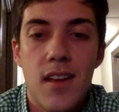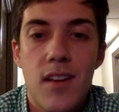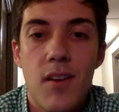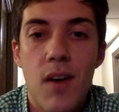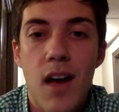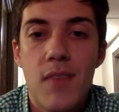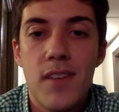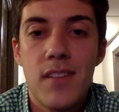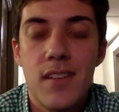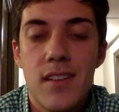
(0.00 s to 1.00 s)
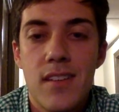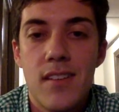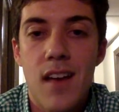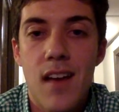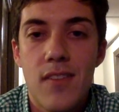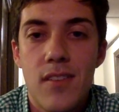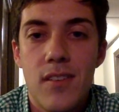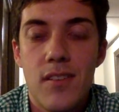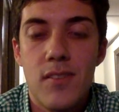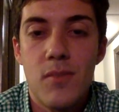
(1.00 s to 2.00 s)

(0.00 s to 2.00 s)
obviously this author is a